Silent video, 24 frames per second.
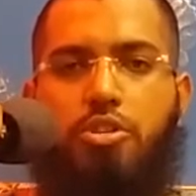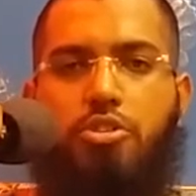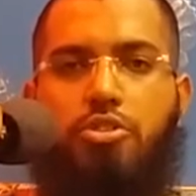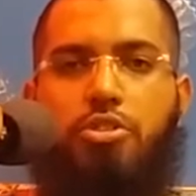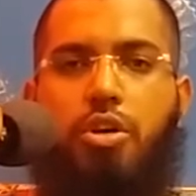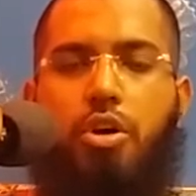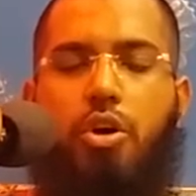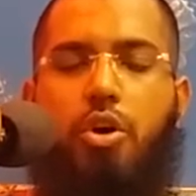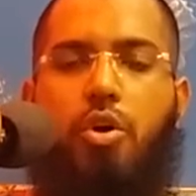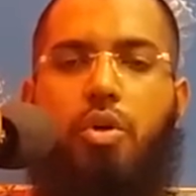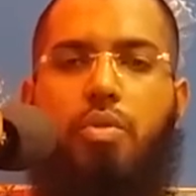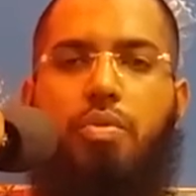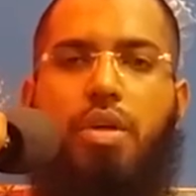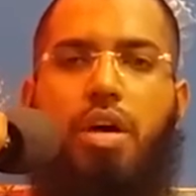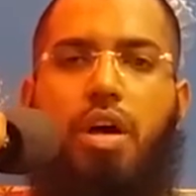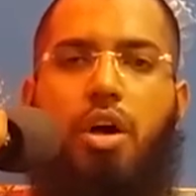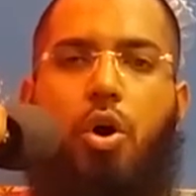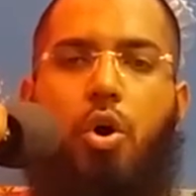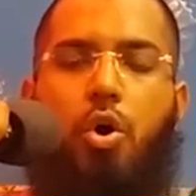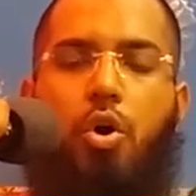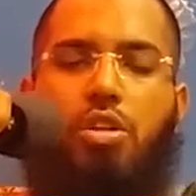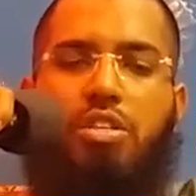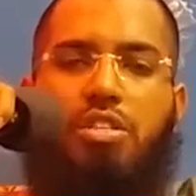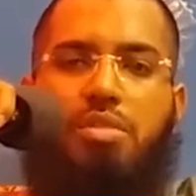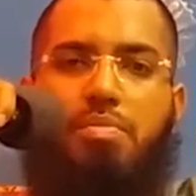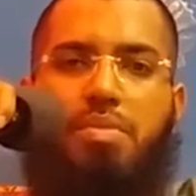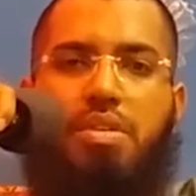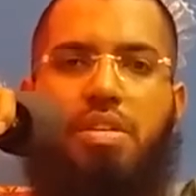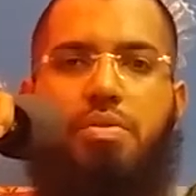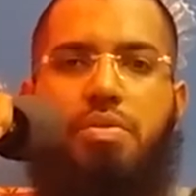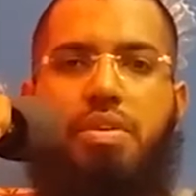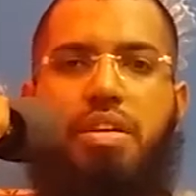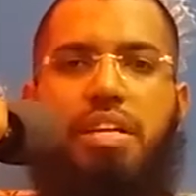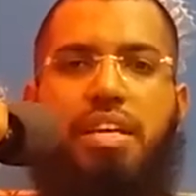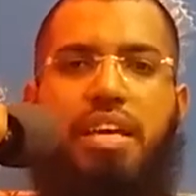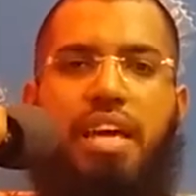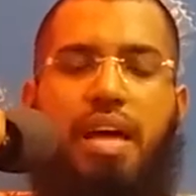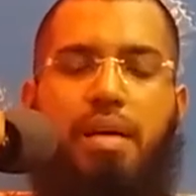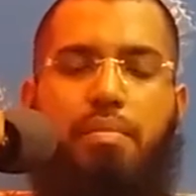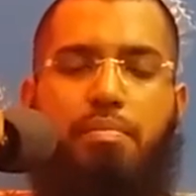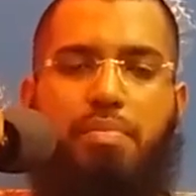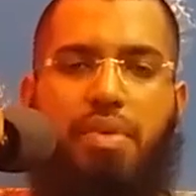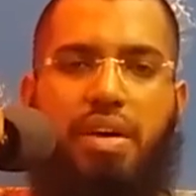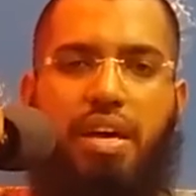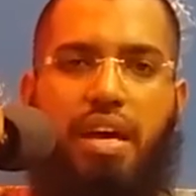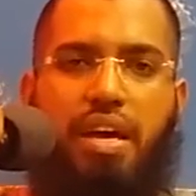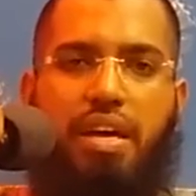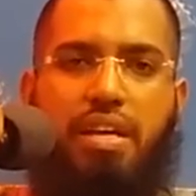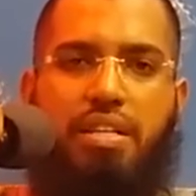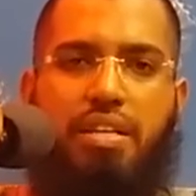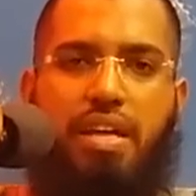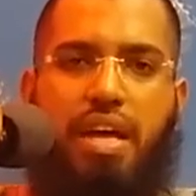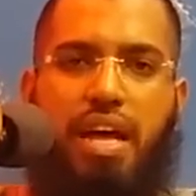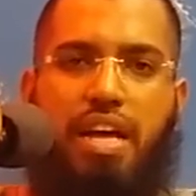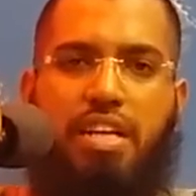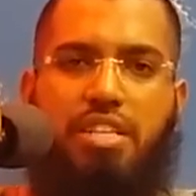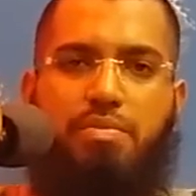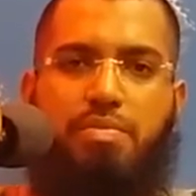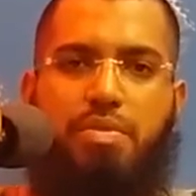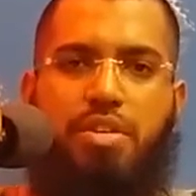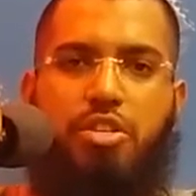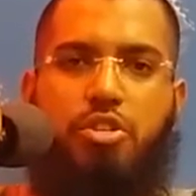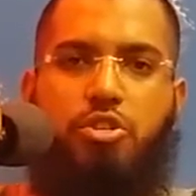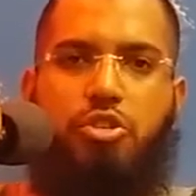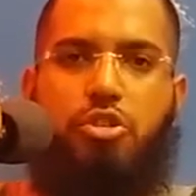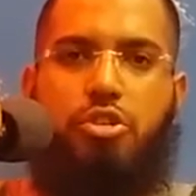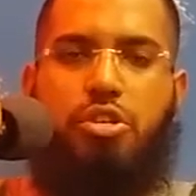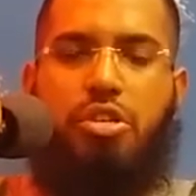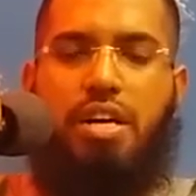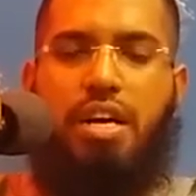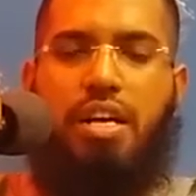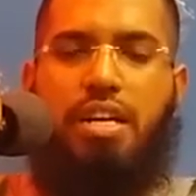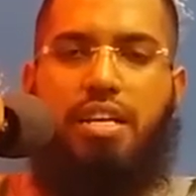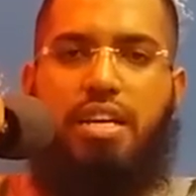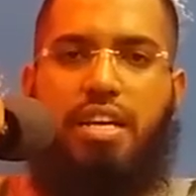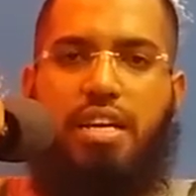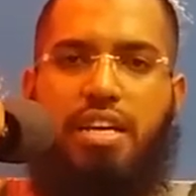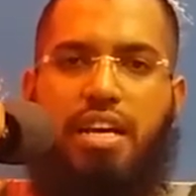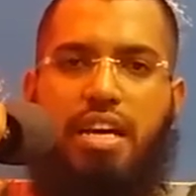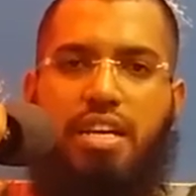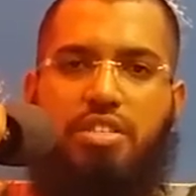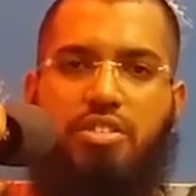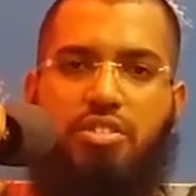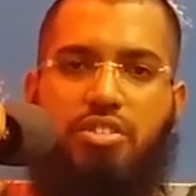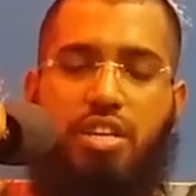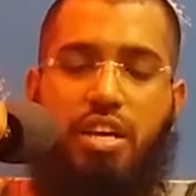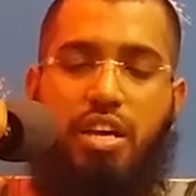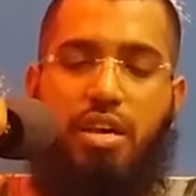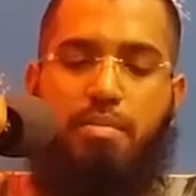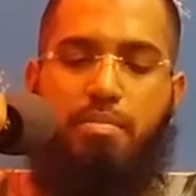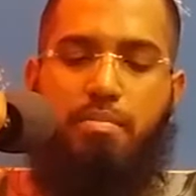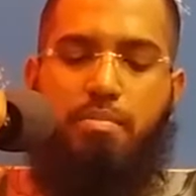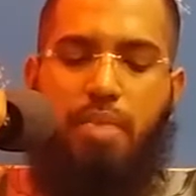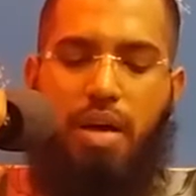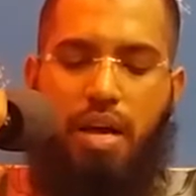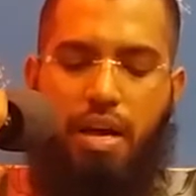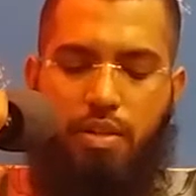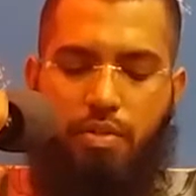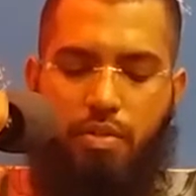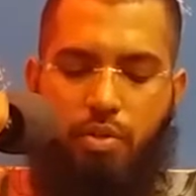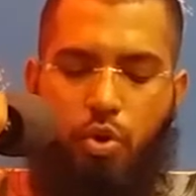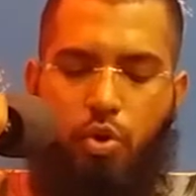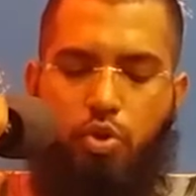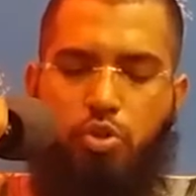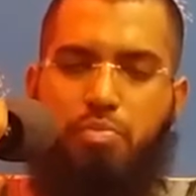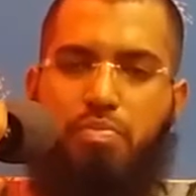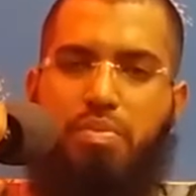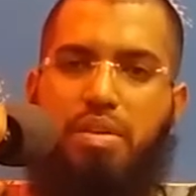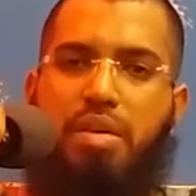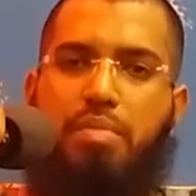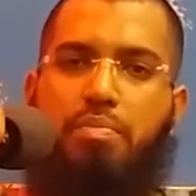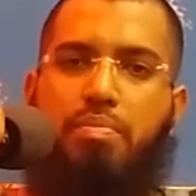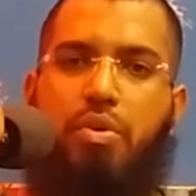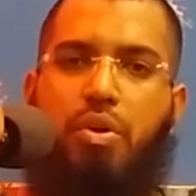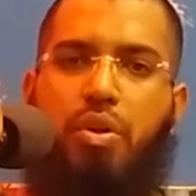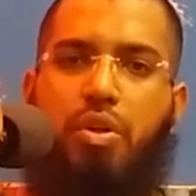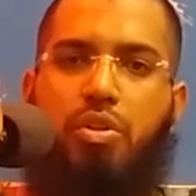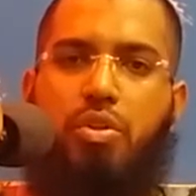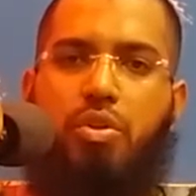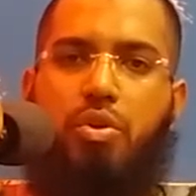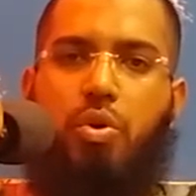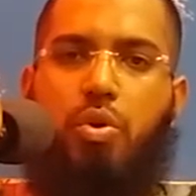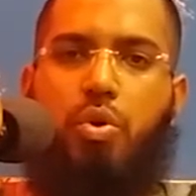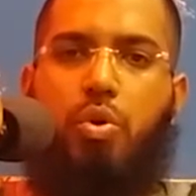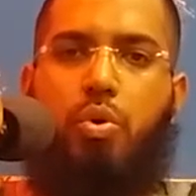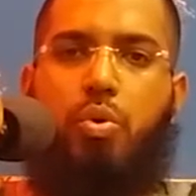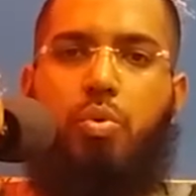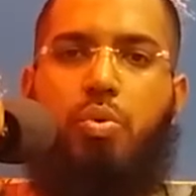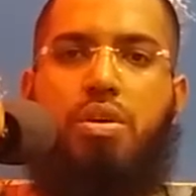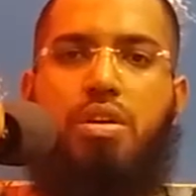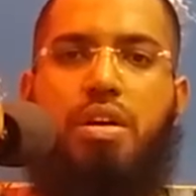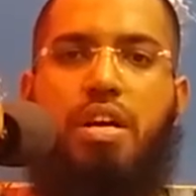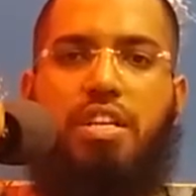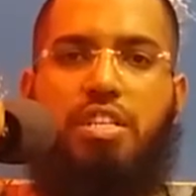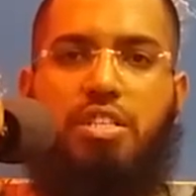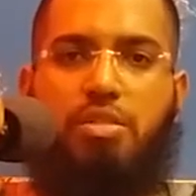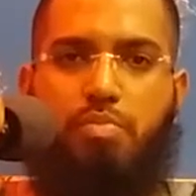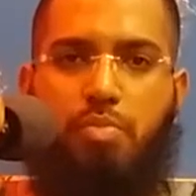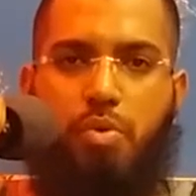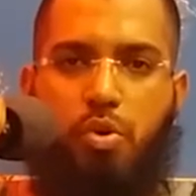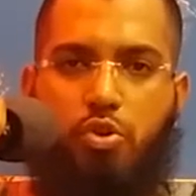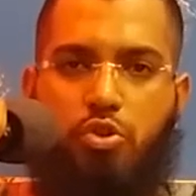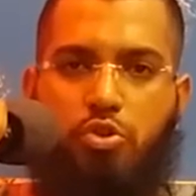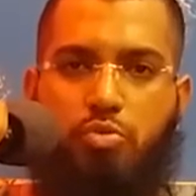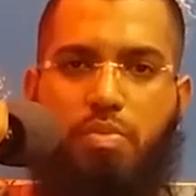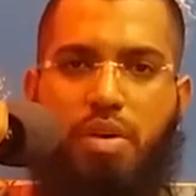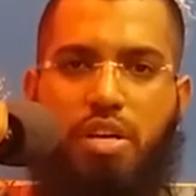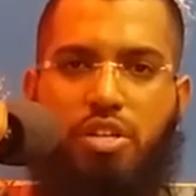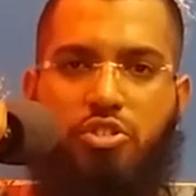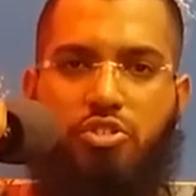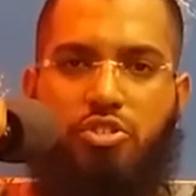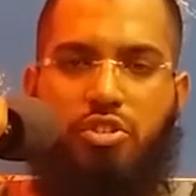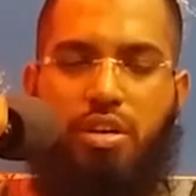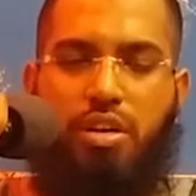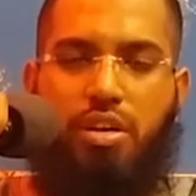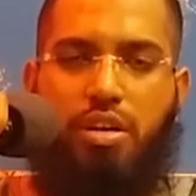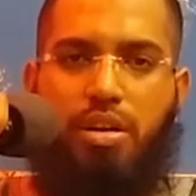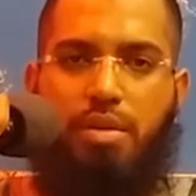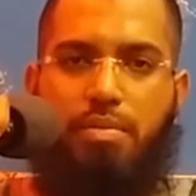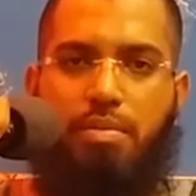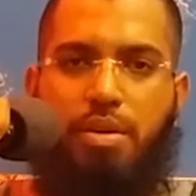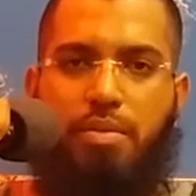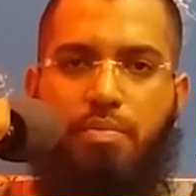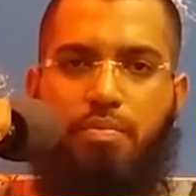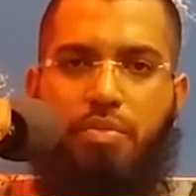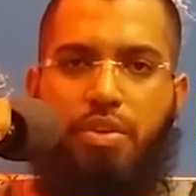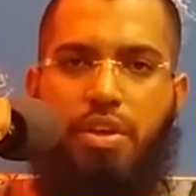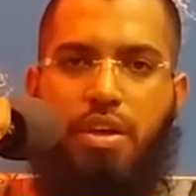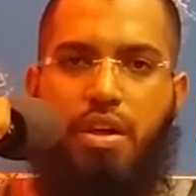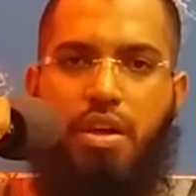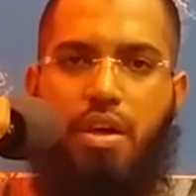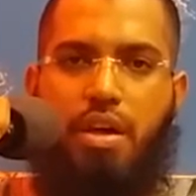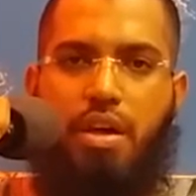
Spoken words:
So the whole smearing campaign has been started against him by those people who were exposed by Shaykh Rabi.